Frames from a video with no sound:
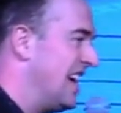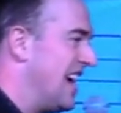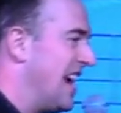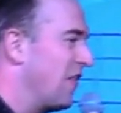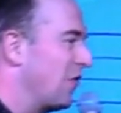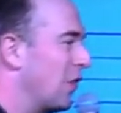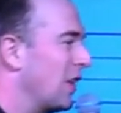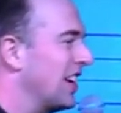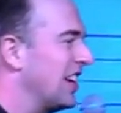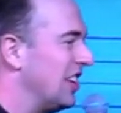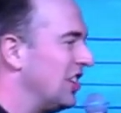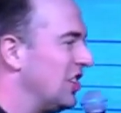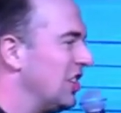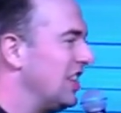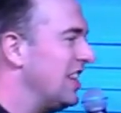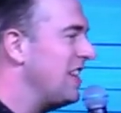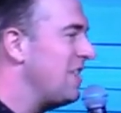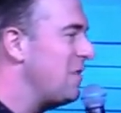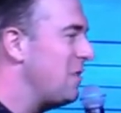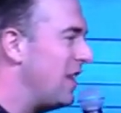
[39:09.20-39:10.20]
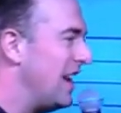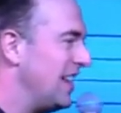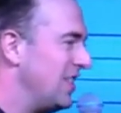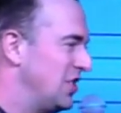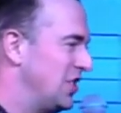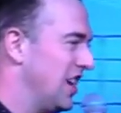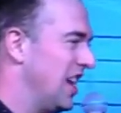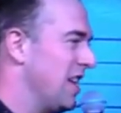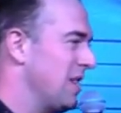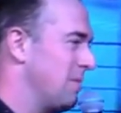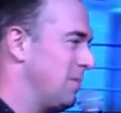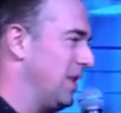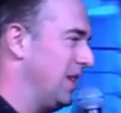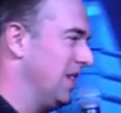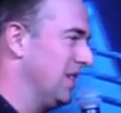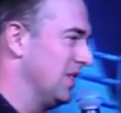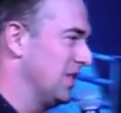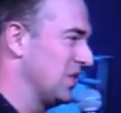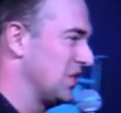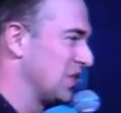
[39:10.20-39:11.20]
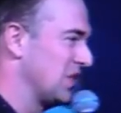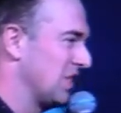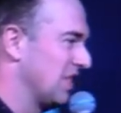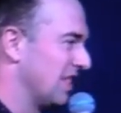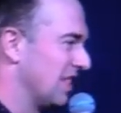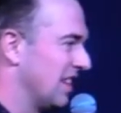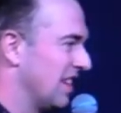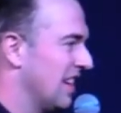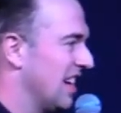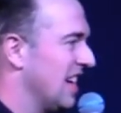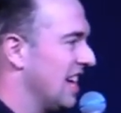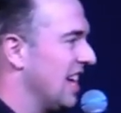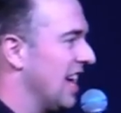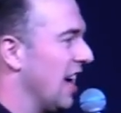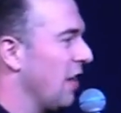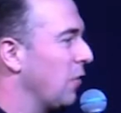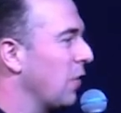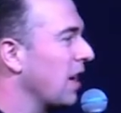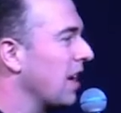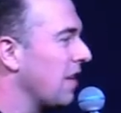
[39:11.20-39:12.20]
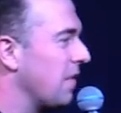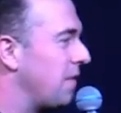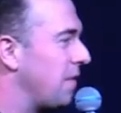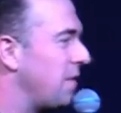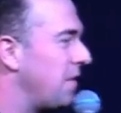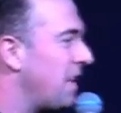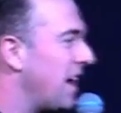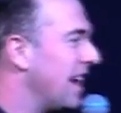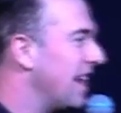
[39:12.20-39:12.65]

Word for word: we're going to live like champions, if we're going to fight